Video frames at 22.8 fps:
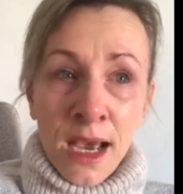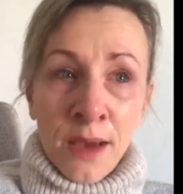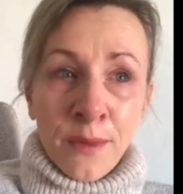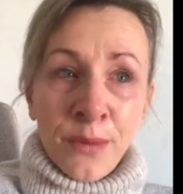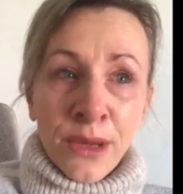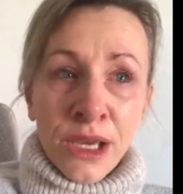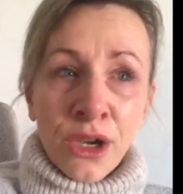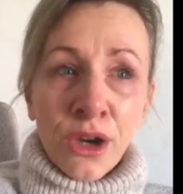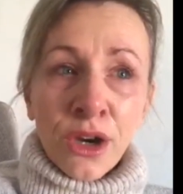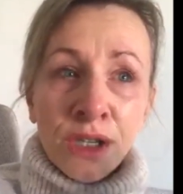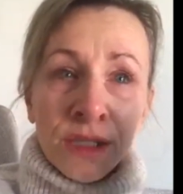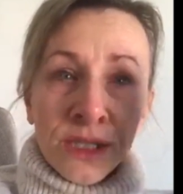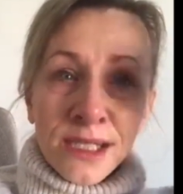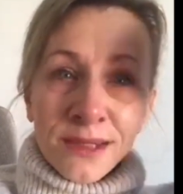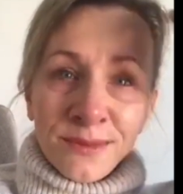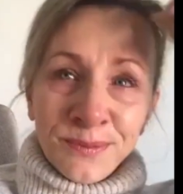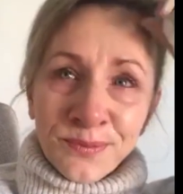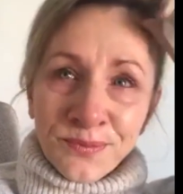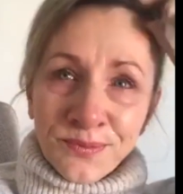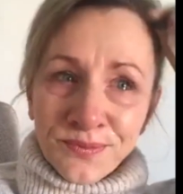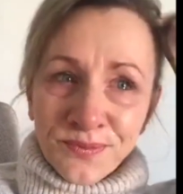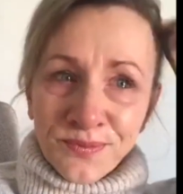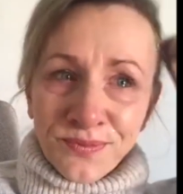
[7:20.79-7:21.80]
Because
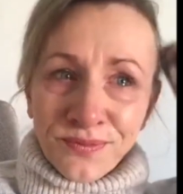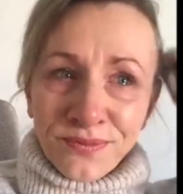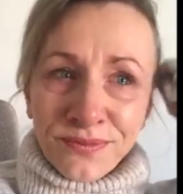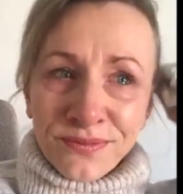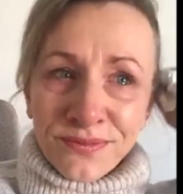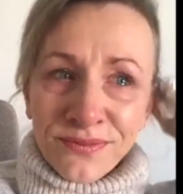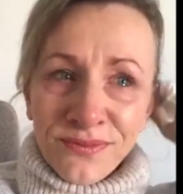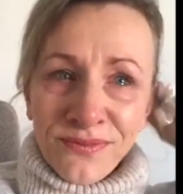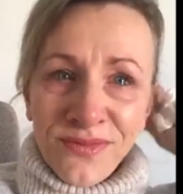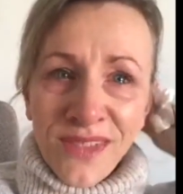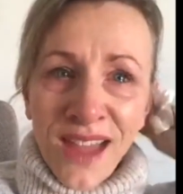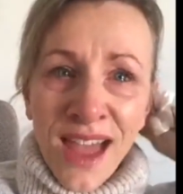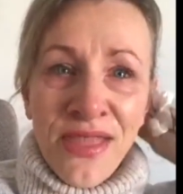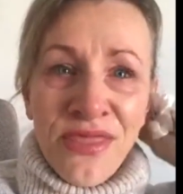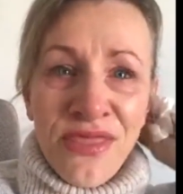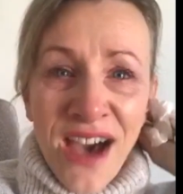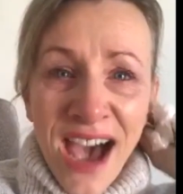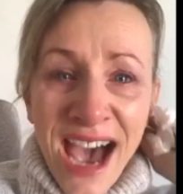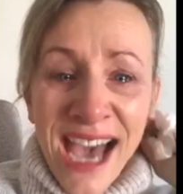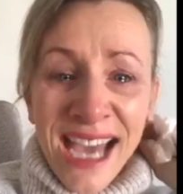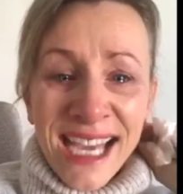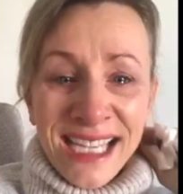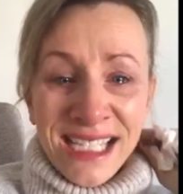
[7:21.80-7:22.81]

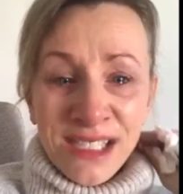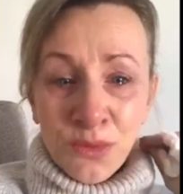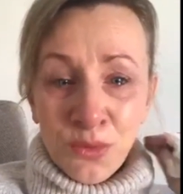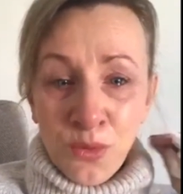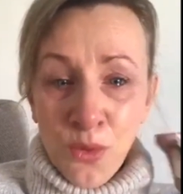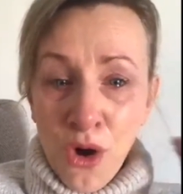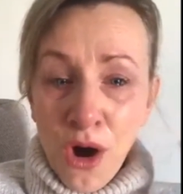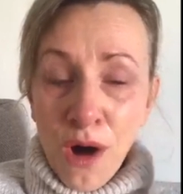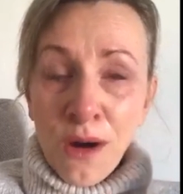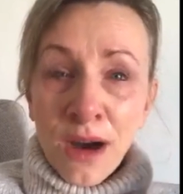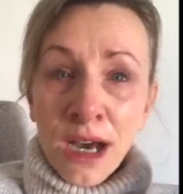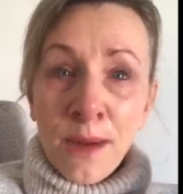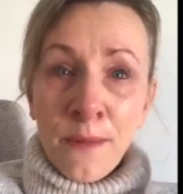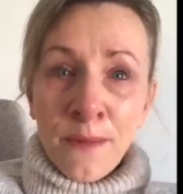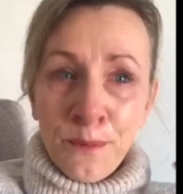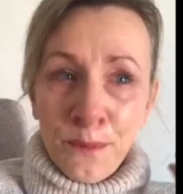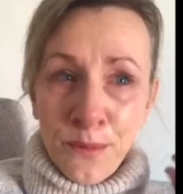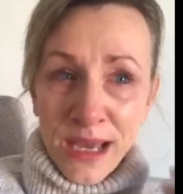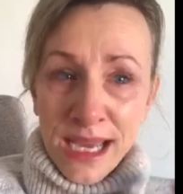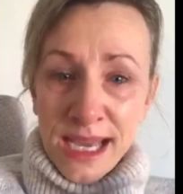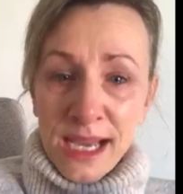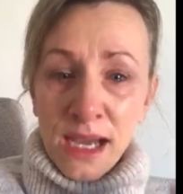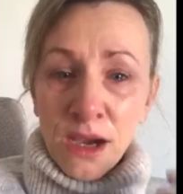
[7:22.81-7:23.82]
that is what
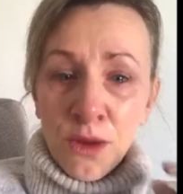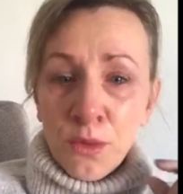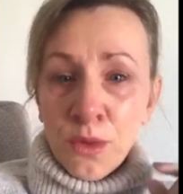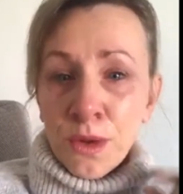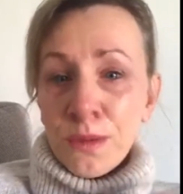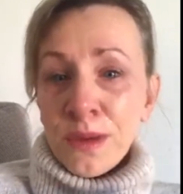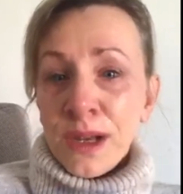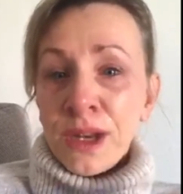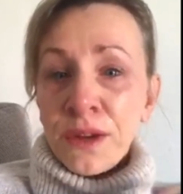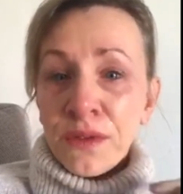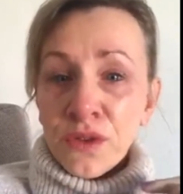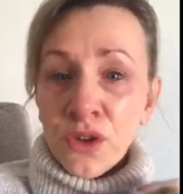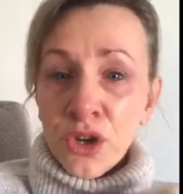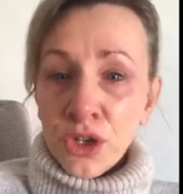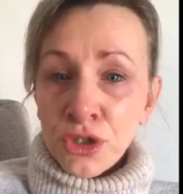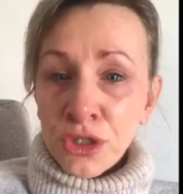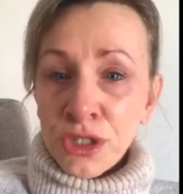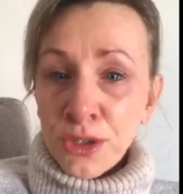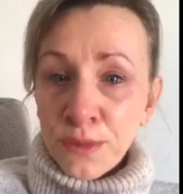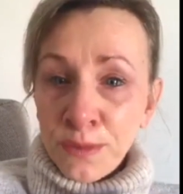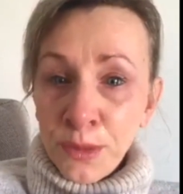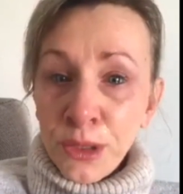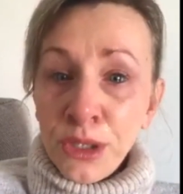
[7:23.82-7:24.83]
being a woman of
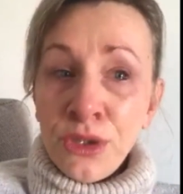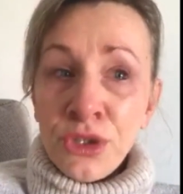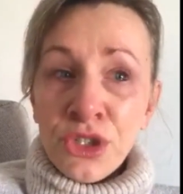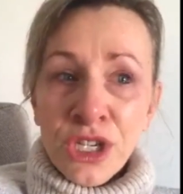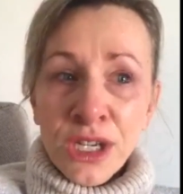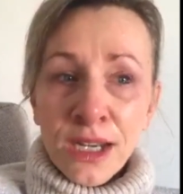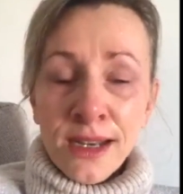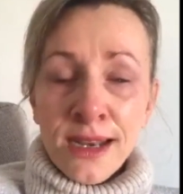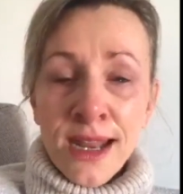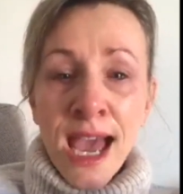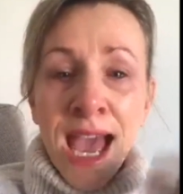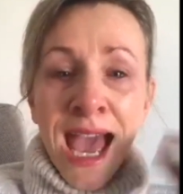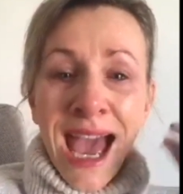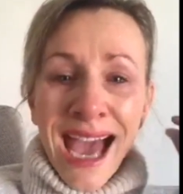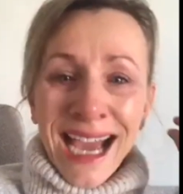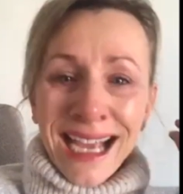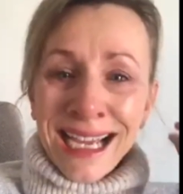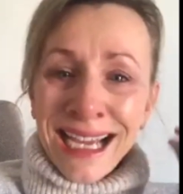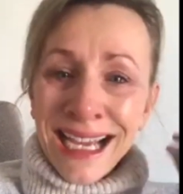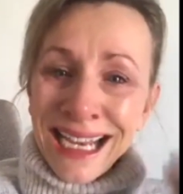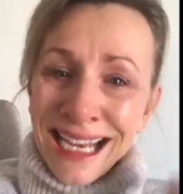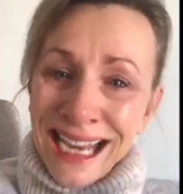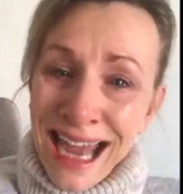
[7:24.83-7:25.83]
contribution
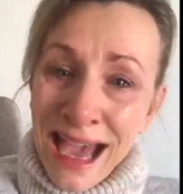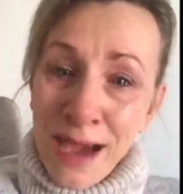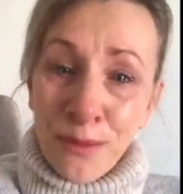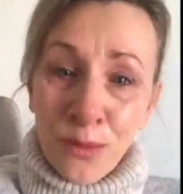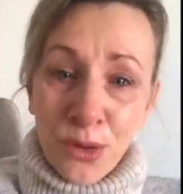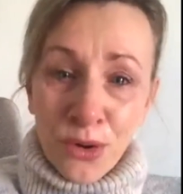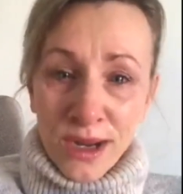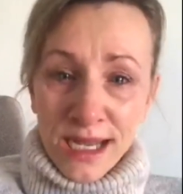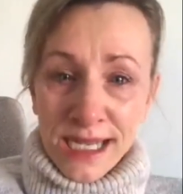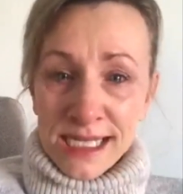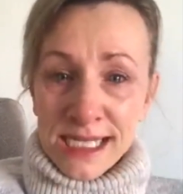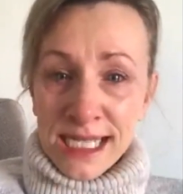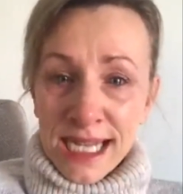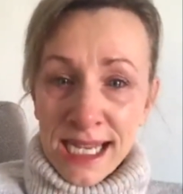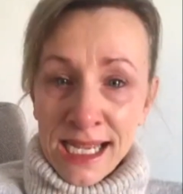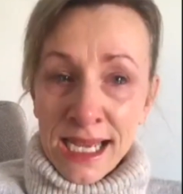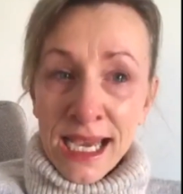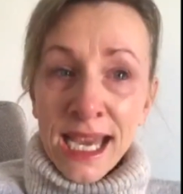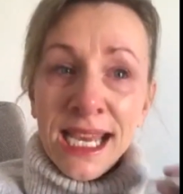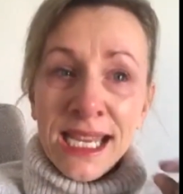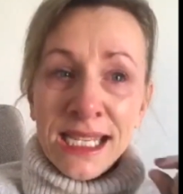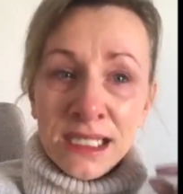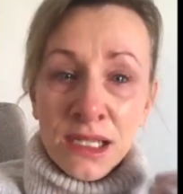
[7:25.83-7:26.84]
and
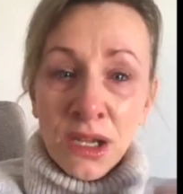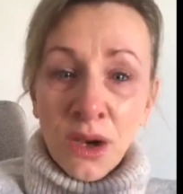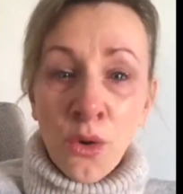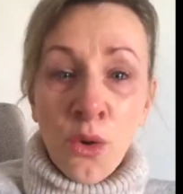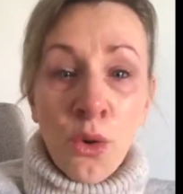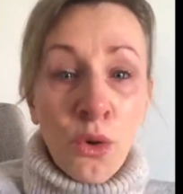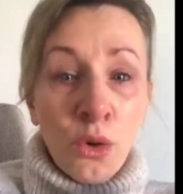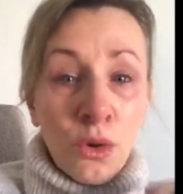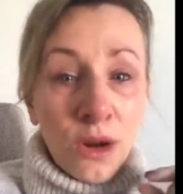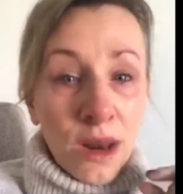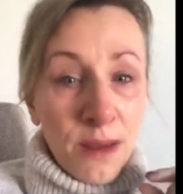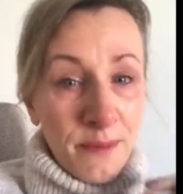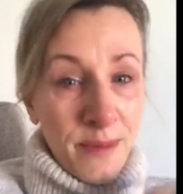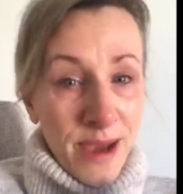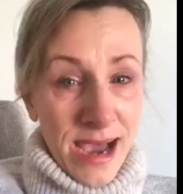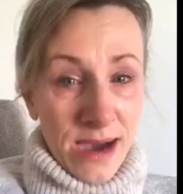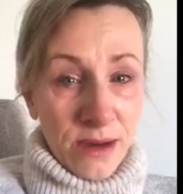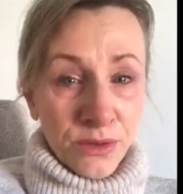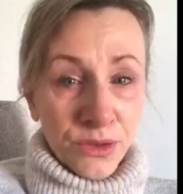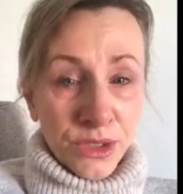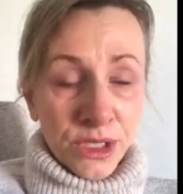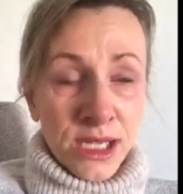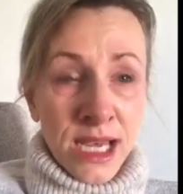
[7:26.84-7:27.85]
collaborating is all
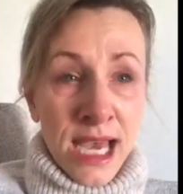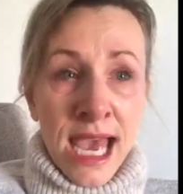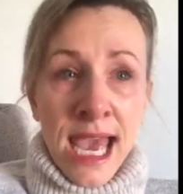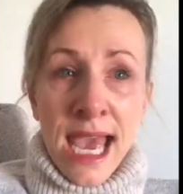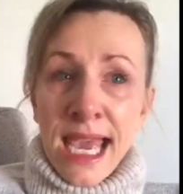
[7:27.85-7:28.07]
about.